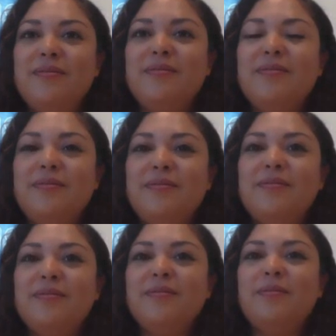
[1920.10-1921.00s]

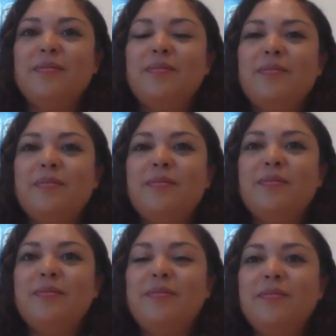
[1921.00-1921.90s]

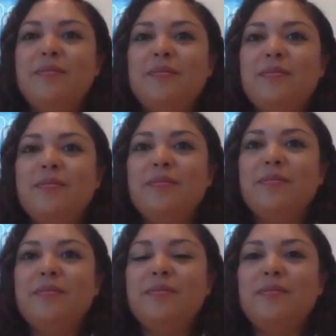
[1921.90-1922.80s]

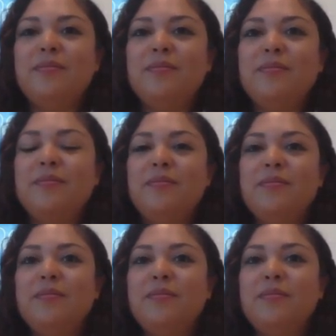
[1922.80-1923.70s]

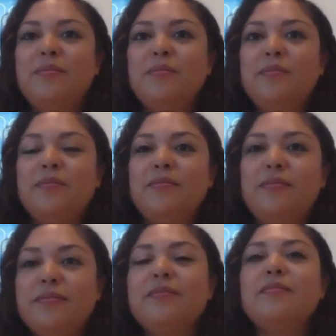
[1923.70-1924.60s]

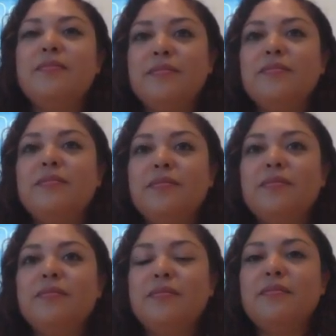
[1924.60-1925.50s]

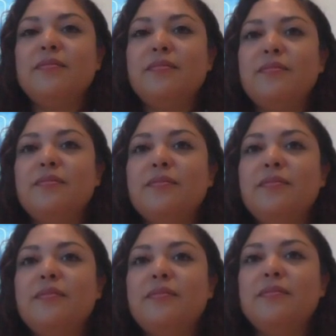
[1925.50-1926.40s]

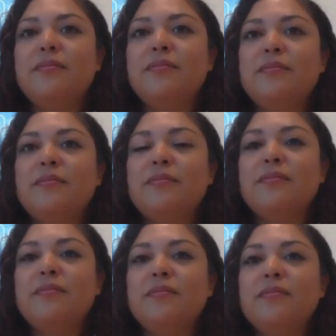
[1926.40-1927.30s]

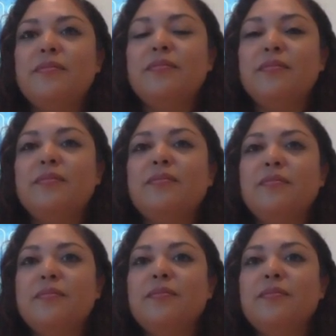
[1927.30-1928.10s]
(silent)